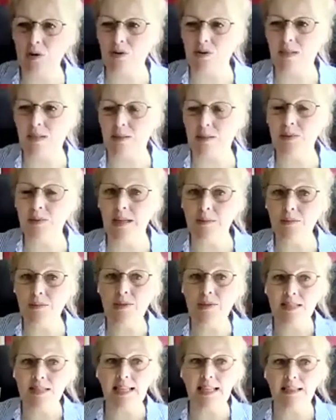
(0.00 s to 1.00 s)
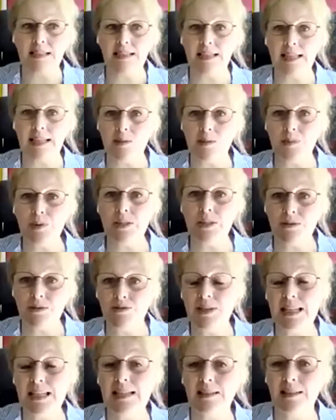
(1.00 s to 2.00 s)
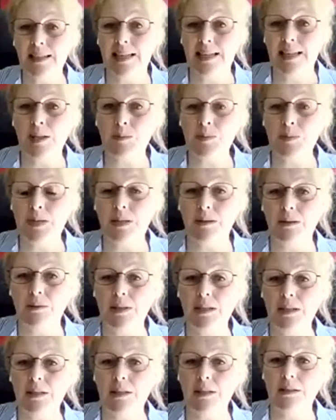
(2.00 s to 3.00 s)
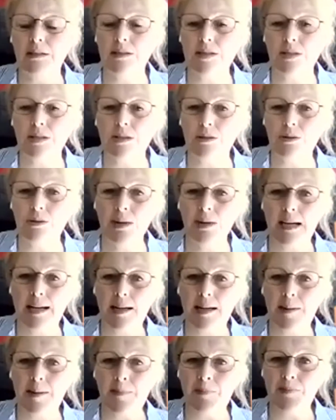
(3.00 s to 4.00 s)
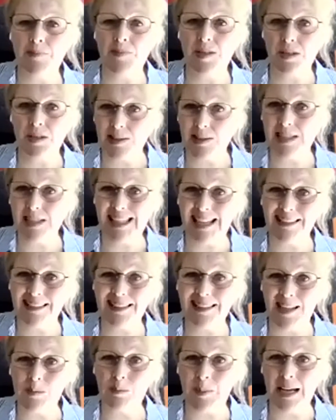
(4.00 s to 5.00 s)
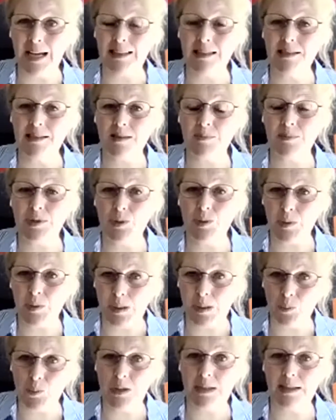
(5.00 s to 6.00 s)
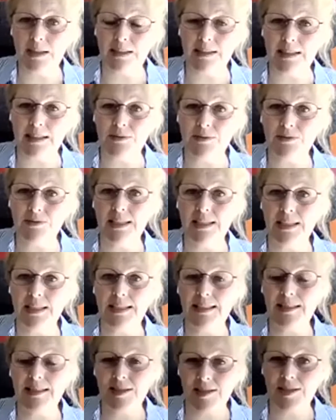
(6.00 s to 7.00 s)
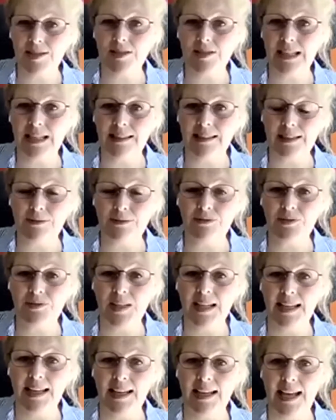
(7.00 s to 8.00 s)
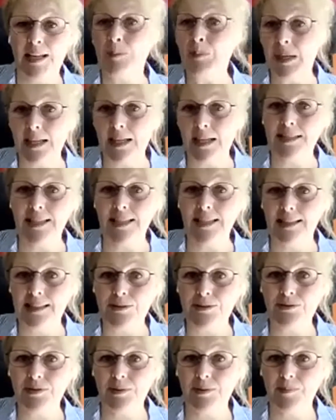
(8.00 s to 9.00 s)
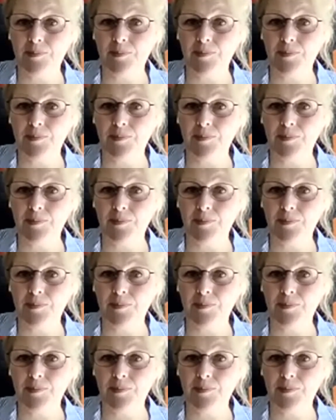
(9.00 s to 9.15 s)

So I would say Kaye's book is really going to help you to actually get that balance between work life, study life, and party life.